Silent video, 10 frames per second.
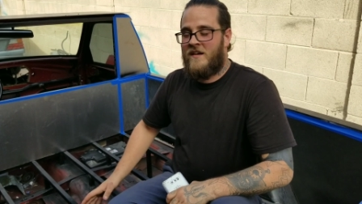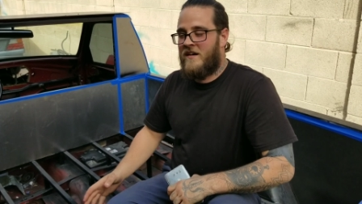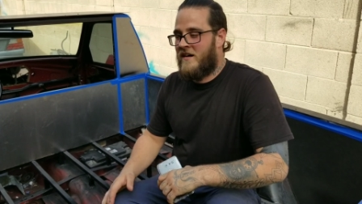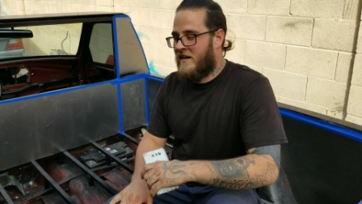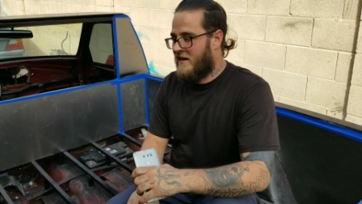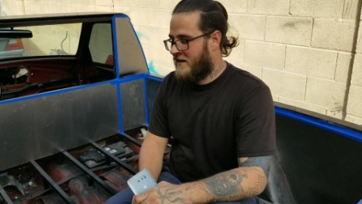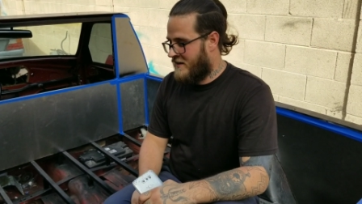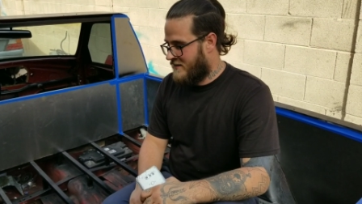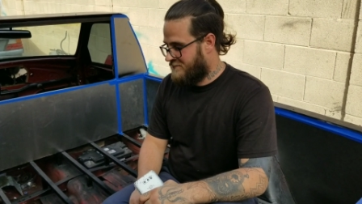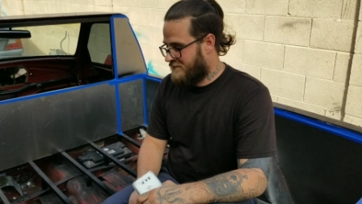
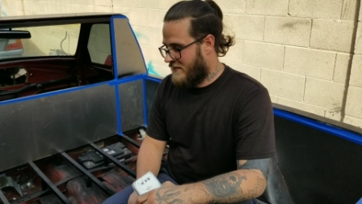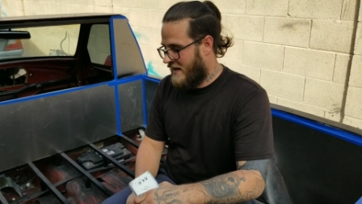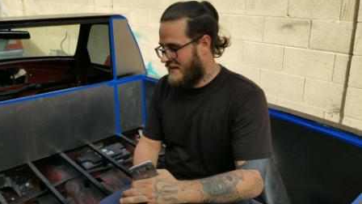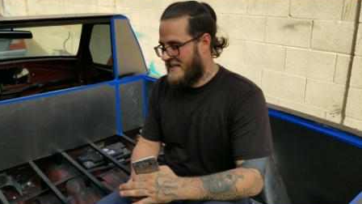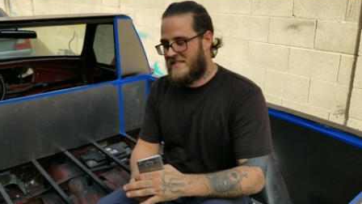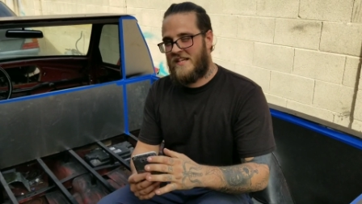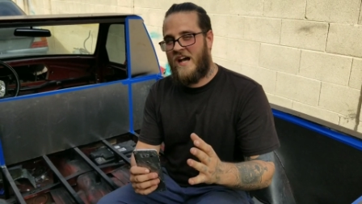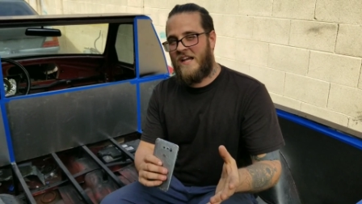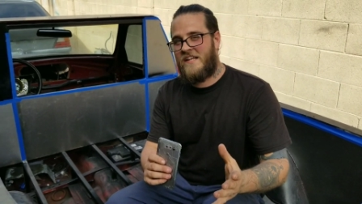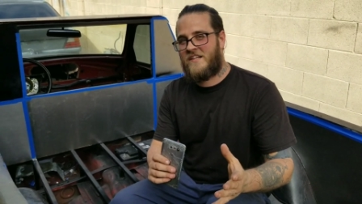And this
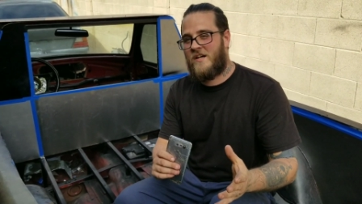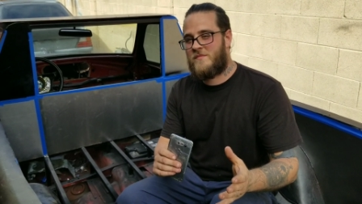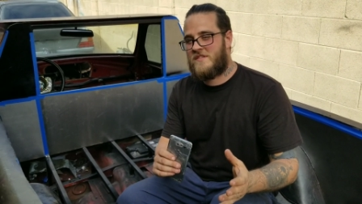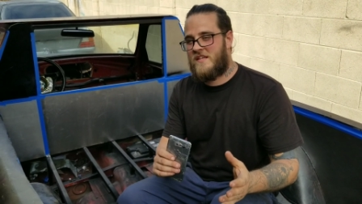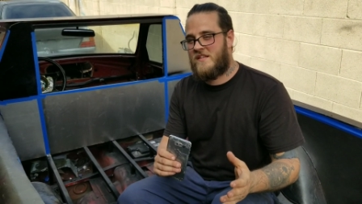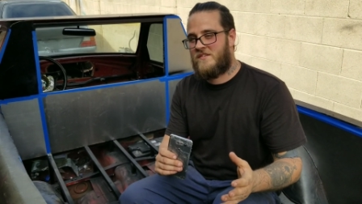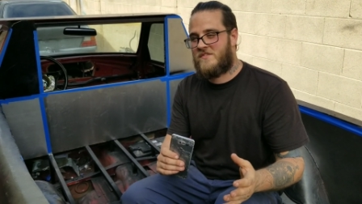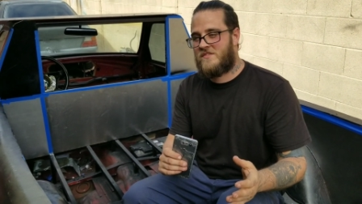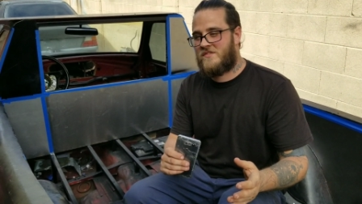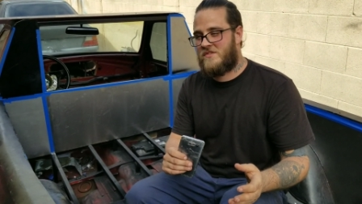kind of comes in
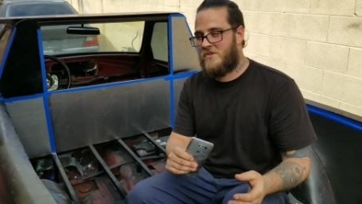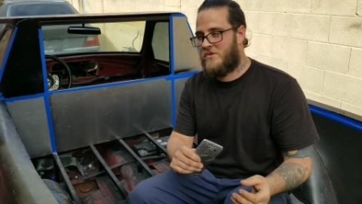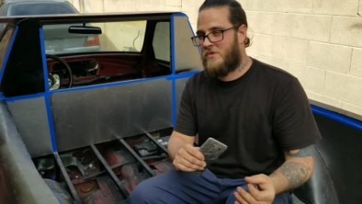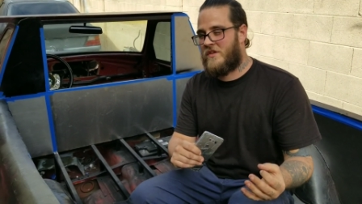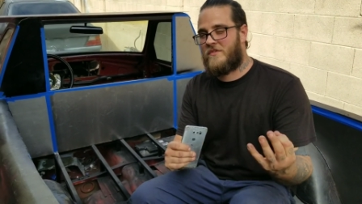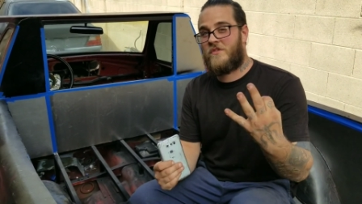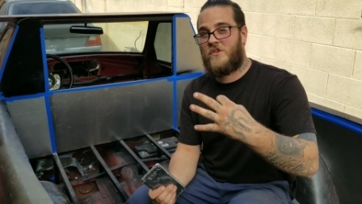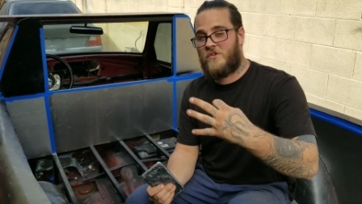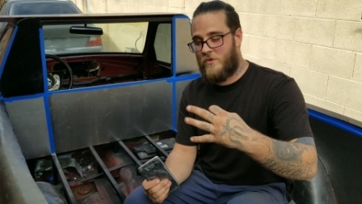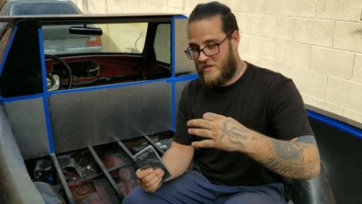to the
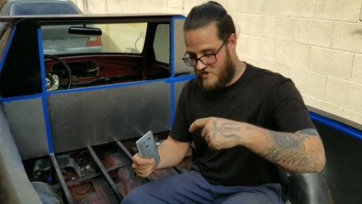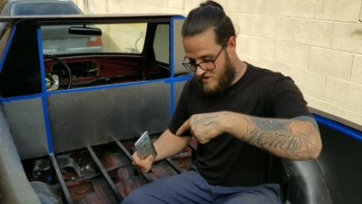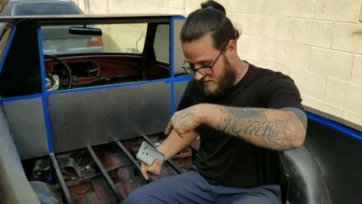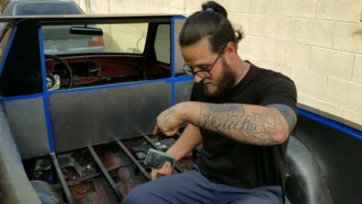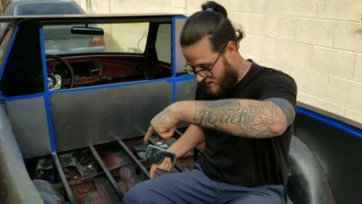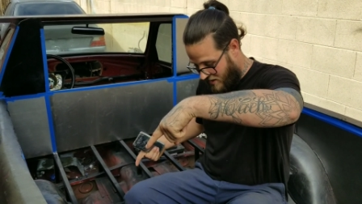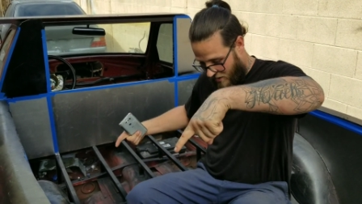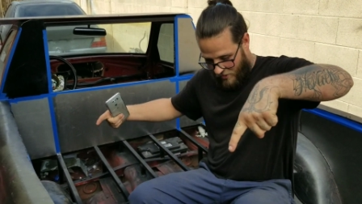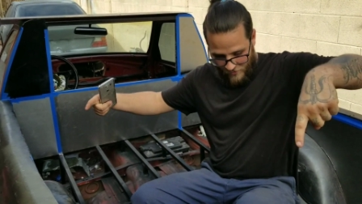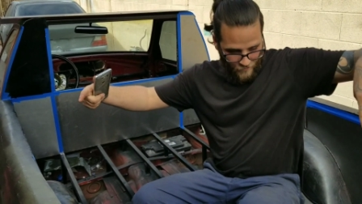third question on